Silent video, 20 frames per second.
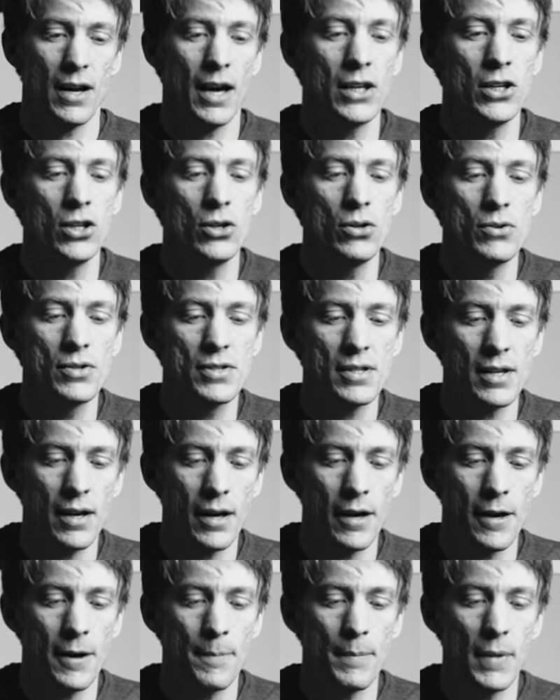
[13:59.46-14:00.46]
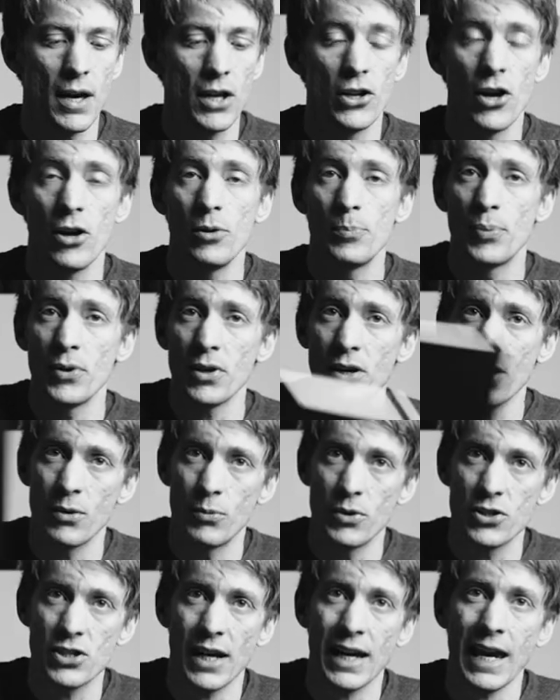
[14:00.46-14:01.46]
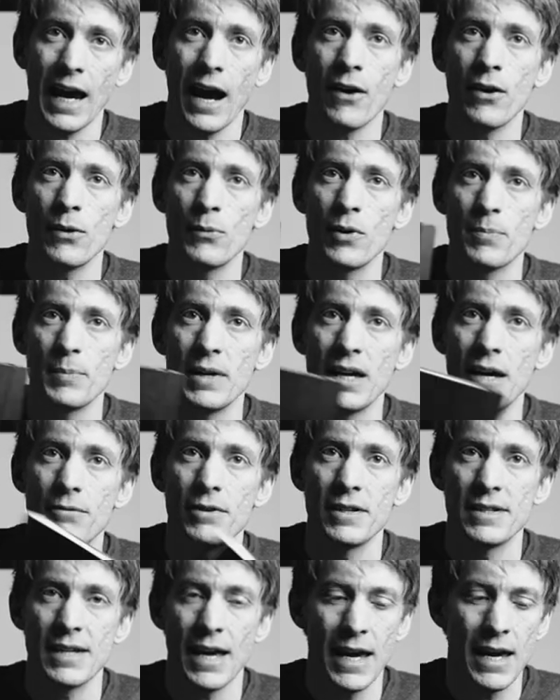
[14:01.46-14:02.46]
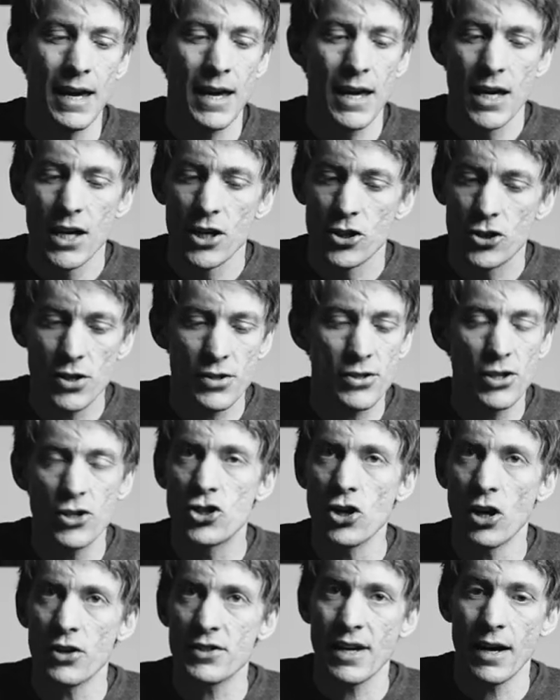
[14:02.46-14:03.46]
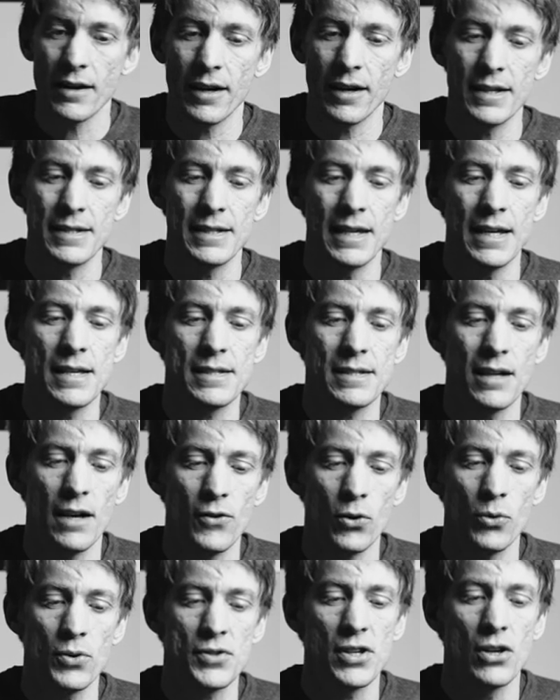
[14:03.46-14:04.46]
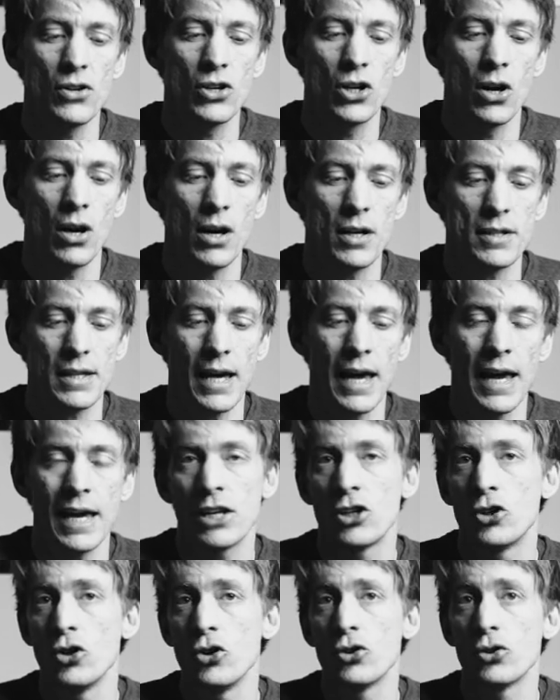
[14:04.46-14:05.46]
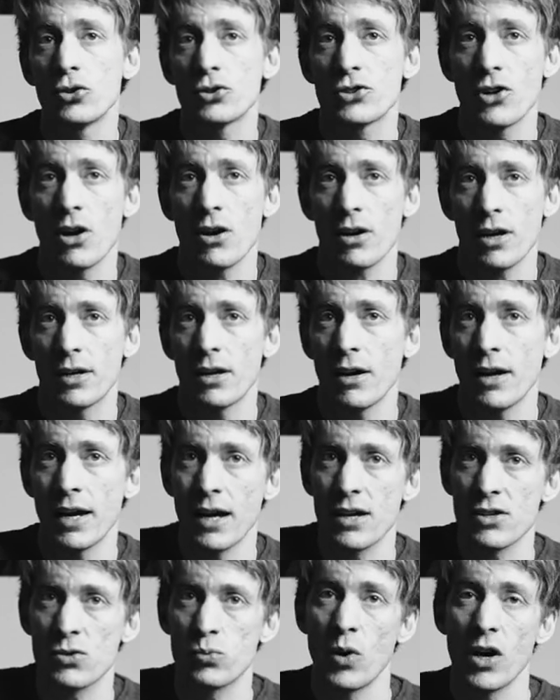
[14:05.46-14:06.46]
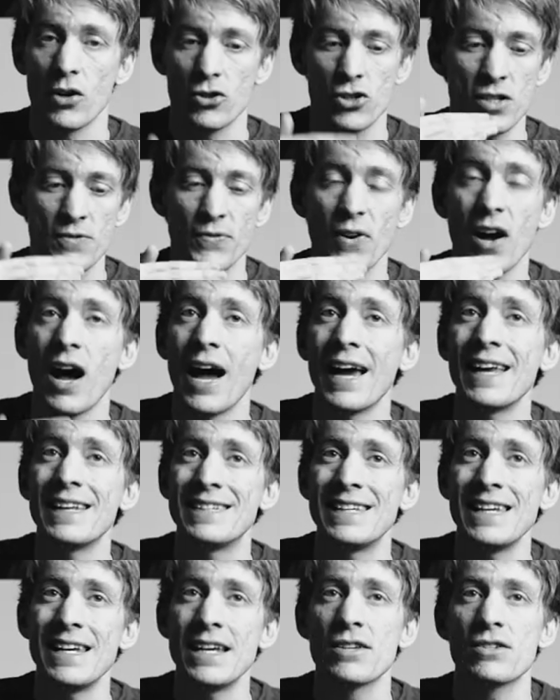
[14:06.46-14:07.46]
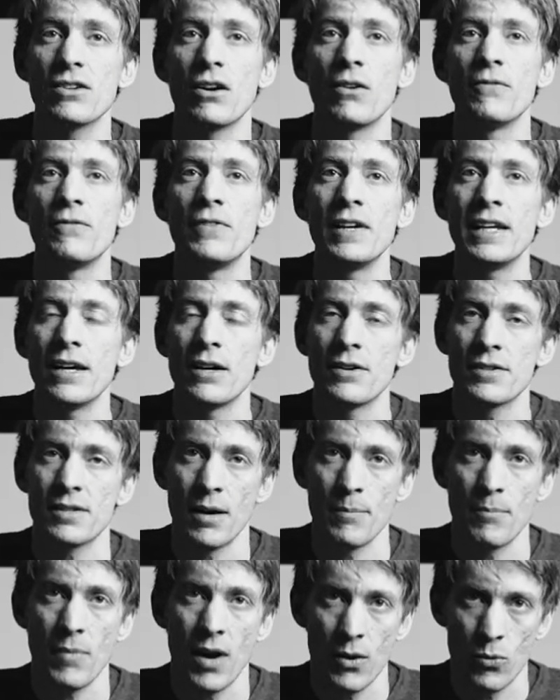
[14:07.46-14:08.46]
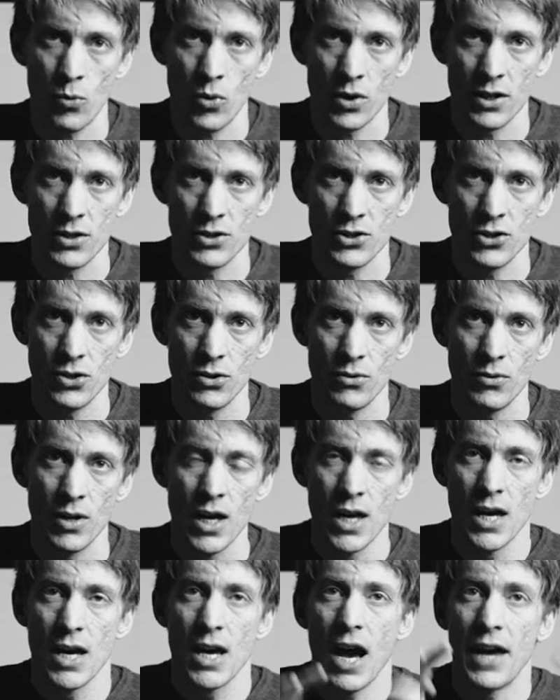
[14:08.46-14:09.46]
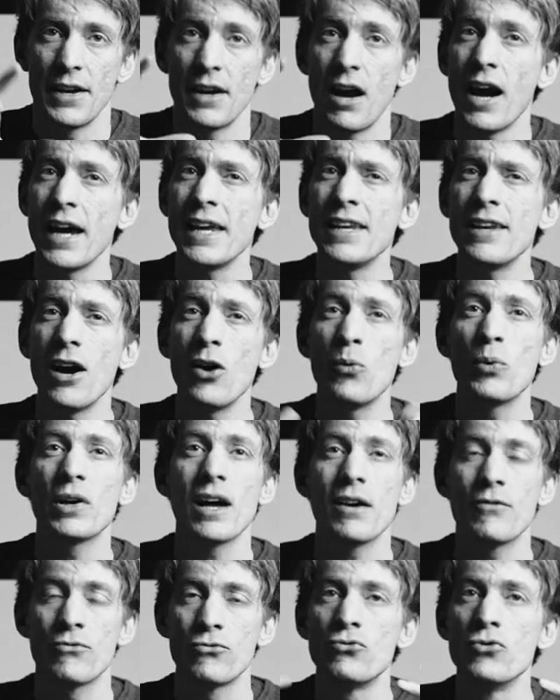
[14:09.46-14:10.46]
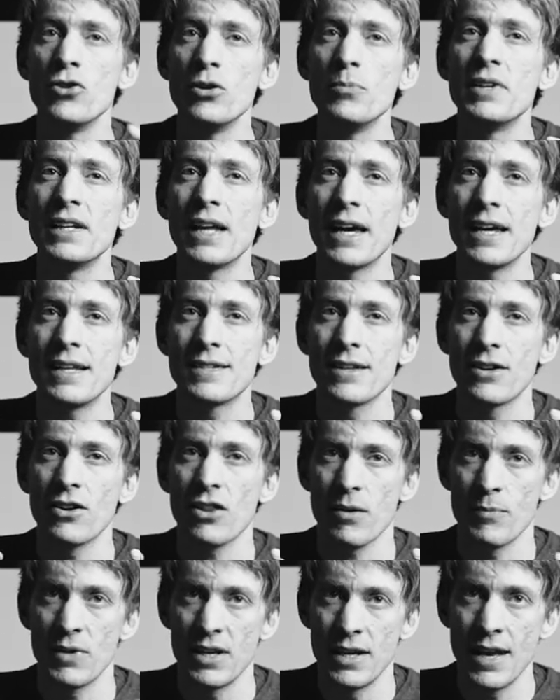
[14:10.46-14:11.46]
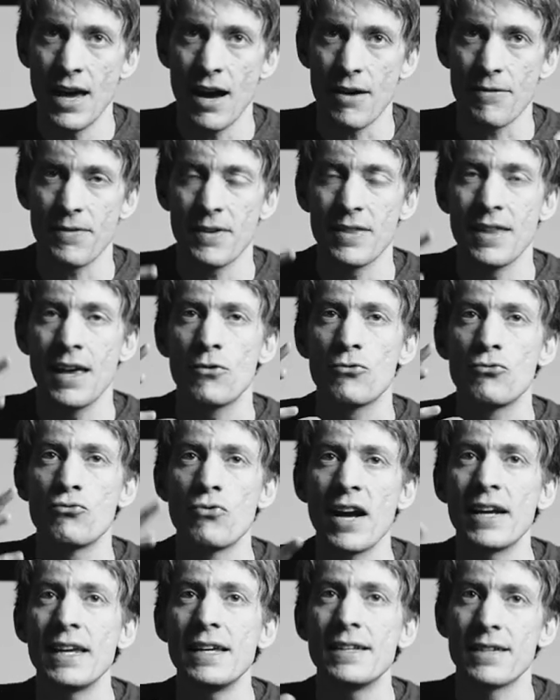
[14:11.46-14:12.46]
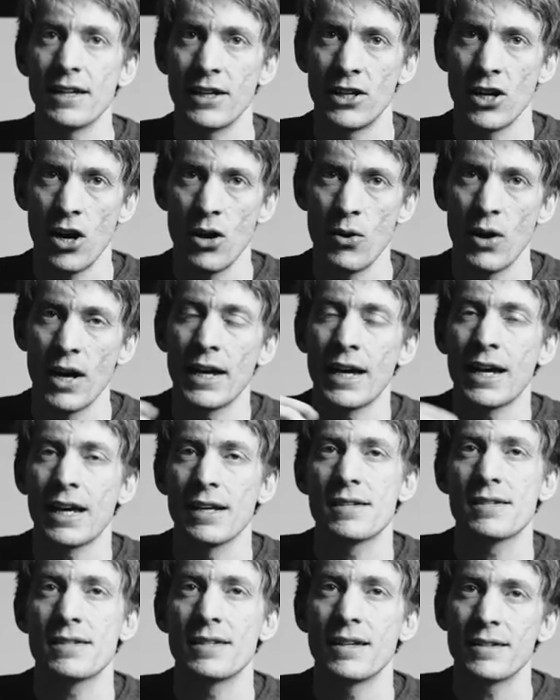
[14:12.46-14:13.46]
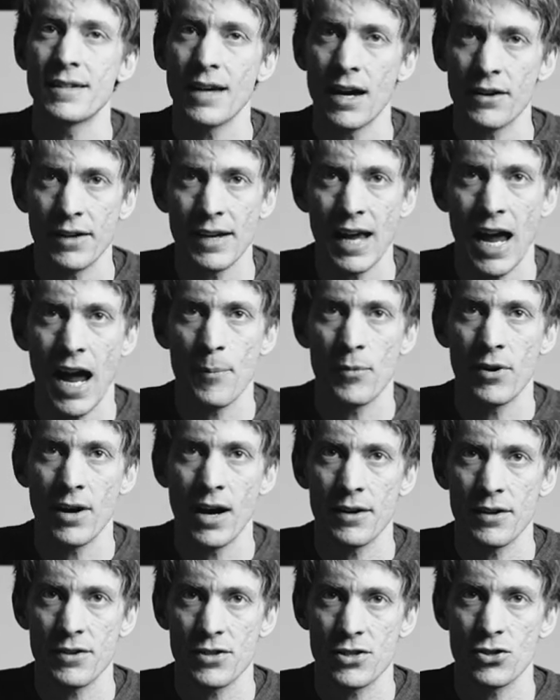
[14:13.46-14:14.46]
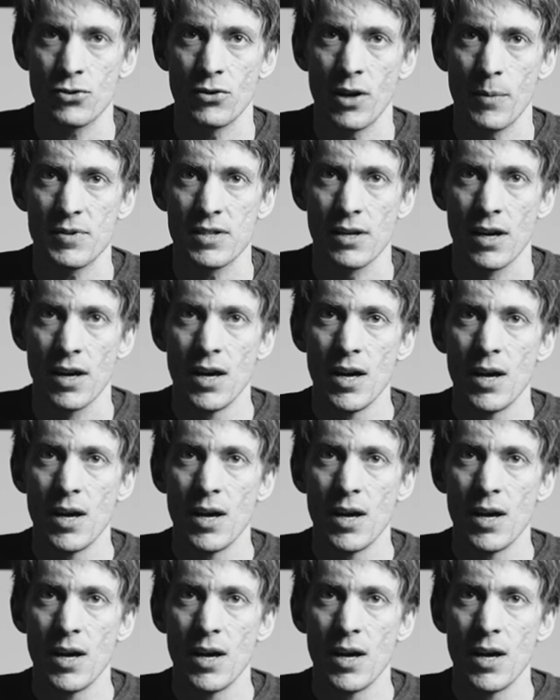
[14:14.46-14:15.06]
I use um, a notebook, which I carry with me every day, just to jot ideas. And I've also got a Google Doc going as well, just for ideas on videos I might want to do. And I know when I've ruminated on them enough and they're ready to go and I can sit down and hammer out a script.